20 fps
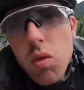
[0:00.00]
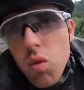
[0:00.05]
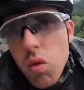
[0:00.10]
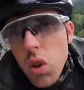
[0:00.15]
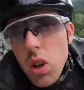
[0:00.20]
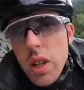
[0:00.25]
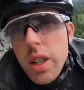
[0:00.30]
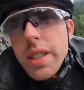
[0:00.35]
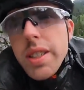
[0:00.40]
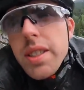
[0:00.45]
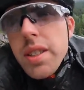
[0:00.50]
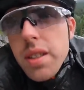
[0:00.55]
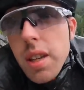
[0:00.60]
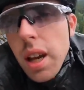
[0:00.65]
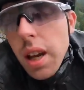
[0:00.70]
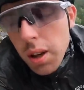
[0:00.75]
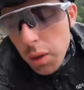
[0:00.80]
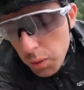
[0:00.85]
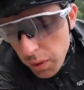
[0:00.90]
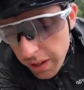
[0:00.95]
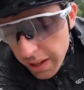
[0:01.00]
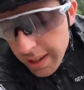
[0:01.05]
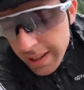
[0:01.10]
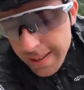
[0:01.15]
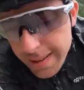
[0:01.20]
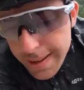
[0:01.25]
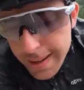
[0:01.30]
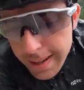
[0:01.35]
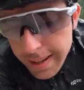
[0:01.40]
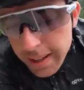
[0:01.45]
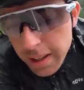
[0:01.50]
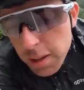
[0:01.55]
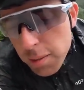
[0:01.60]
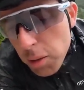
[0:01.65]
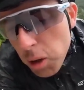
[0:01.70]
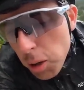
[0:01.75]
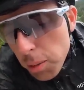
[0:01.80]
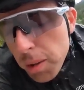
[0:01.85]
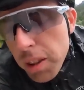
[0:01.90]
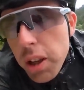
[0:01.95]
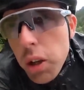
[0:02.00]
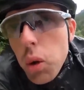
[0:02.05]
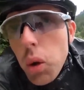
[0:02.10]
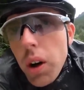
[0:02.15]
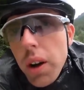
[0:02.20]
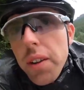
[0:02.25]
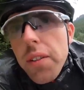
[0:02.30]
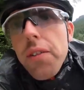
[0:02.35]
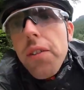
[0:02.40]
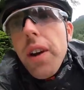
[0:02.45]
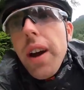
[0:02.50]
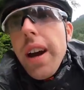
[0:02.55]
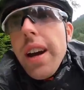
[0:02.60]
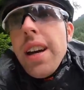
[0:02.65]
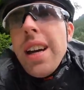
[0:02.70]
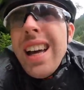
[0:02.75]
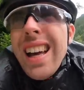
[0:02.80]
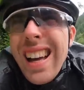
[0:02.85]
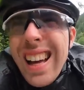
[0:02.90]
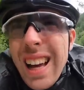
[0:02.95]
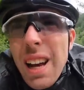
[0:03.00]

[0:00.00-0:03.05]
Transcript: Right, we are nearly at the bottom of the Croix de Fer.